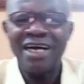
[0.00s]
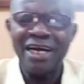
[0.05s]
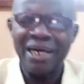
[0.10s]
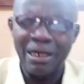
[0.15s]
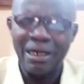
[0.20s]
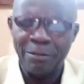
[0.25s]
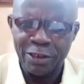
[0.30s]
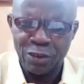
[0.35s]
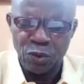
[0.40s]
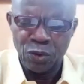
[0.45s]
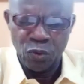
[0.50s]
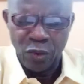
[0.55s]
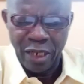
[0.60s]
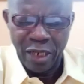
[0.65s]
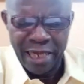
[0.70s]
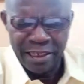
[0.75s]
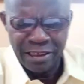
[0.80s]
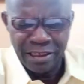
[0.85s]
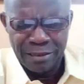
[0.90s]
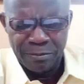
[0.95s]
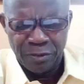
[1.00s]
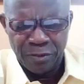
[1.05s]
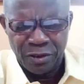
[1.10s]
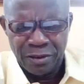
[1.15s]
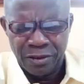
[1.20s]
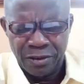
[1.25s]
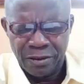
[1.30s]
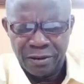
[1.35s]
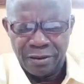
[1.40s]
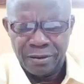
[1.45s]
and grammatical
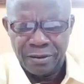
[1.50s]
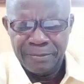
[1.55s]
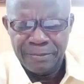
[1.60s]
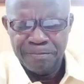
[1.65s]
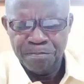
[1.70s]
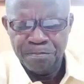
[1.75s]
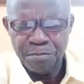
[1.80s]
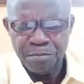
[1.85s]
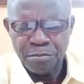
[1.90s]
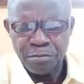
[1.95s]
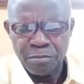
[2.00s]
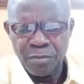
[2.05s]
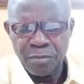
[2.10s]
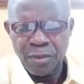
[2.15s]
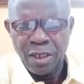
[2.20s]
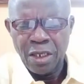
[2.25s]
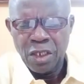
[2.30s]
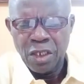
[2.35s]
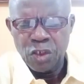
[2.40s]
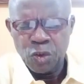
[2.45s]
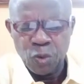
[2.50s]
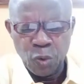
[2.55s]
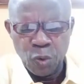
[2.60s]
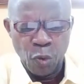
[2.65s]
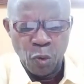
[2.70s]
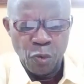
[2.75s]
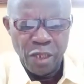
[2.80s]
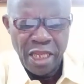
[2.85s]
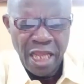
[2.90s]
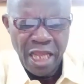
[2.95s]
items.
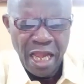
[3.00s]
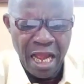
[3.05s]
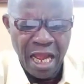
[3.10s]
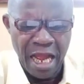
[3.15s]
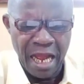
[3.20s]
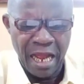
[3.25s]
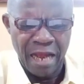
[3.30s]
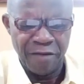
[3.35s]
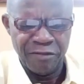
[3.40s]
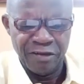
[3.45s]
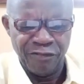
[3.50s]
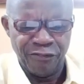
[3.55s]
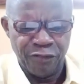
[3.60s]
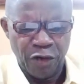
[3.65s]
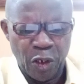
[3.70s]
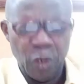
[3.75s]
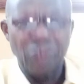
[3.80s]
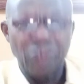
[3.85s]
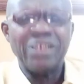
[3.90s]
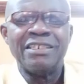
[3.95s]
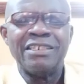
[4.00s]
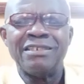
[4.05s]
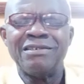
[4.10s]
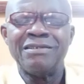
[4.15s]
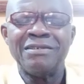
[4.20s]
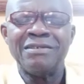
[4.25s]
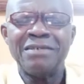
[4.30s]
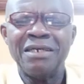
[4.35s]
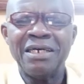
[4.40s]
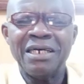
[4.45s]
So we have the following.
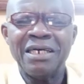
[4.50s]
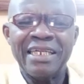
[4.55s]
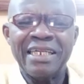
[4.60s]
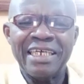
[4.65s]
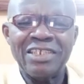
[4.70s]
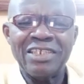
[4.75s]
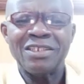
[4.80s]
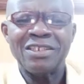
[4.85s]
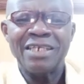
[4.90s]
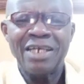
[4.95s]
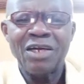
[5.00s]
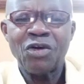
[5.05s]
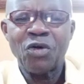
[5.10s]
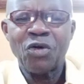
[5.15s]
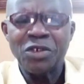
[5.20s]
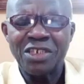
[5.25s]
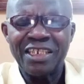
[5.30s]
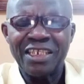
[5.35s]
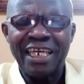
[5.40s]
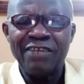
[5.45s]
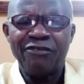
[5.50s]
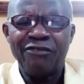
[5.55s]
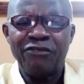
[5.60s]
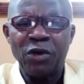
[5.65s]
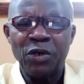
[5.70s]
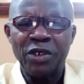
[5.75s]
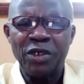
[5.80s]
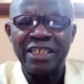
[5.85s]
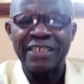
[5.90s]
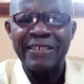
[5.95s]
Let's consider the
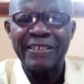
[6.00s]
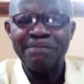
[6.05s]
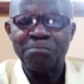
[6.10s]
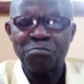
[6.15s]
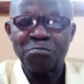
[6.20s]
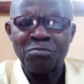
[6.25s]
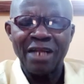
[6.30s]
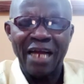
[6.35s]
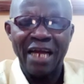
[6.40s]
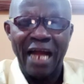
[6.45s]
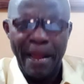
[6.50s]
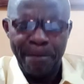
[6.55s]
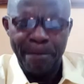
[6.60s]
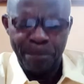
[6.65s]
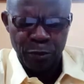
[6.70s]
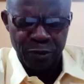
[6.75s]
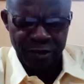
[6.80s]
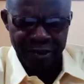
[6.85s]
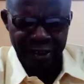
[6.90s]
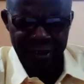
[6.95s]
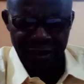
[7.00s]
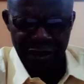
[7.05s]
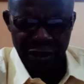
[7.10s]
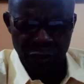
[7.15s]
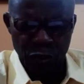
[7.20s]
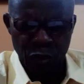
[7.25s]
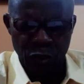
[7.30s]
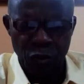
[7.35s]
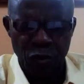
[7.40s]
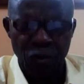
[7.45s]
following
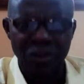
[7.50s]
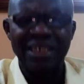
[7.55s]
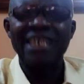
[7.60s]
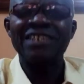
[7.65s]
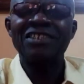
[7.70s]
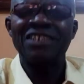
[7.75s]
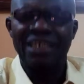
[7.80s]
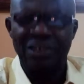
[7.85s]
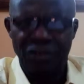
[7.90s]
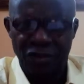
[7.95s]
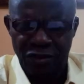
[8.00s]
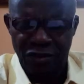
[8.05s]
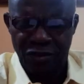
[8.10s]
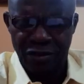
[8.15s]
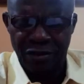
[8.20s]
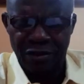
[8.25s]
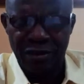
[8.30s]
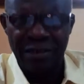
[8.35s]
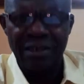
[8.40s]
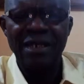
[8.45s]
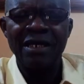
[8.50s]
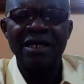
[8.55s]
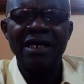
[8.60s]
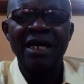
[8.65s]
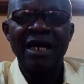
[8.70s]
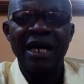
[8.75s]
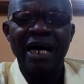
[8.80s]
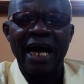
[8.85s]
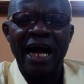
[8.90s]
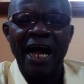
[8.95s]
hypothetical sentence.
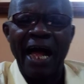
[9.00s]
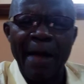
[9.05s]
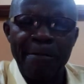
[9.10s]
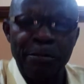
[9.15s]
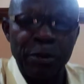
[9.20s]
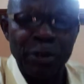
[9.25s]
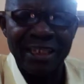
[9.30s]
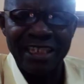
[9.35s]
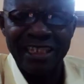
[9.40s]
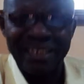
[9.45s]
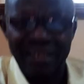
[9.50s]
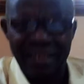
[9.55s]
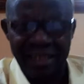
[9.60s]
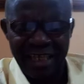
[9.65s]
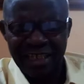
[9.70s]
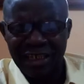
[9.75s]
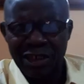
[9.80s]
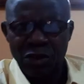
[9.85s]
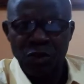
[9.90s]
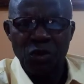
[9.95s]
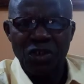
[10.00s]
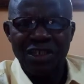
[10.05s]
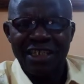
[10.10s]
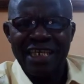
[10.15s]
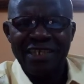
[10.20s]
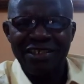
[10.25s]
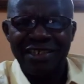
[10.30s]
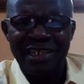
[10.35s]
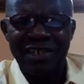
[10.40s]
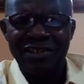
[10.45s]
Hypothetical
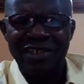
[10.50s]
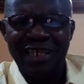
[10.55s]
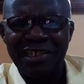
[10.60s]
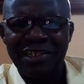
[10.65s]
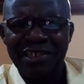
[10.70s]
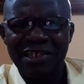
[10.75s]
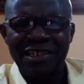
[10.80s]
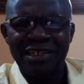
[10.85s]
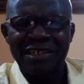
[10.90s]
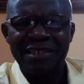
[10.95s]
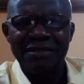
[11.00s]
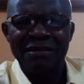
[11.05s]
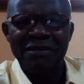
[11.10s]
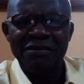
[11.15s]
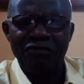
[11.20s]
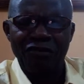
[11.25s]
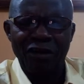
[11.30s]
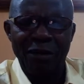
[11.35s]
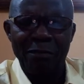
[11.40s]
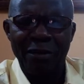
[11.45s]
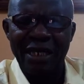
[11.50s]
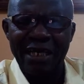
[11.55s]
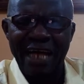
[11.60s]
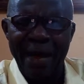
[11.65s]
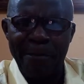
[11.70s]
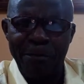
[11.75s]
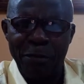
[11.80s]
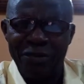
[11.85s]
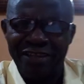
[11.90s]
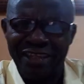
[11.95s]
sentence that is from
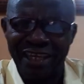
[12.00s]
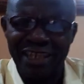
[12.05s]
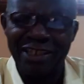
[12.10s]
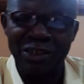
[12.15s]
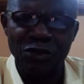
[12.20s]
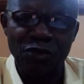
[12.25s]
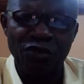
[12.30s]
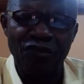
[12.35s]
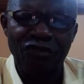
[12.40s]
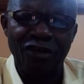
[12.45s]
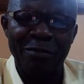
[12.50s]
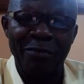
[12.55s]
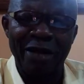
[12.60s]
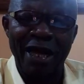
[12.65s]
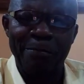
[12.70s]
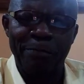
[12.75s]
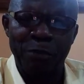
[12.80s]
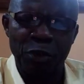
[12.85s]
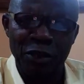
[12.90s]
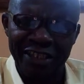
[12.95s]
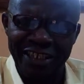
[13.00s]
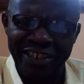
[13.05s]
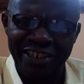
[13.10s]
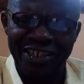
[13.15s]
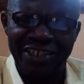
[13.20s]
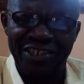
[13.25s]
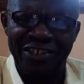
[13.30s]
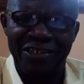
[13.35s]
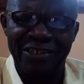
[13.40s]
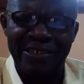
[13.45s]
hypothetical from
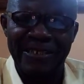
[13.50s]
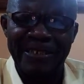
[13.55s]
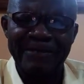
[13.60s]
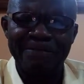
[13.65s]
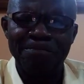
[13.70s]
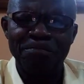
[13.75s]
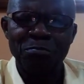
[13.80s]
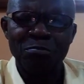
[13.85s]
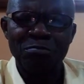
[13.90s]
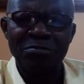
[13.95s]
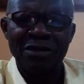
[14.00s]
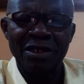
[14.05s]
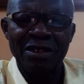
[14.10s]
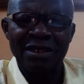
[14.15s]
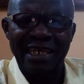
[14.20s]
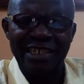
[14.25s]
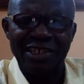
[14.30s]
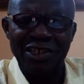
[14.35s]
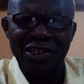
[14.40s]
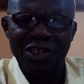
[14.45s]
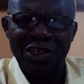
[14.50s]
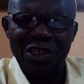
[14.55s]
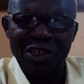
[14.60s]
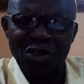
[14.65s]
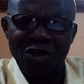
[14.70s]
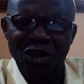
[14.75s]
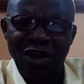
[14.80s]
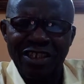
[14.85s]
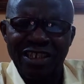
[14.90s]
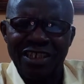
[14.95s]
hypothesis. That is
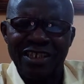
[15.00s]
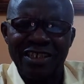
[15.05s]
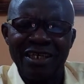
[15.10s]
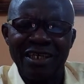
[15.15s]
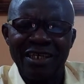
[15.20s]
not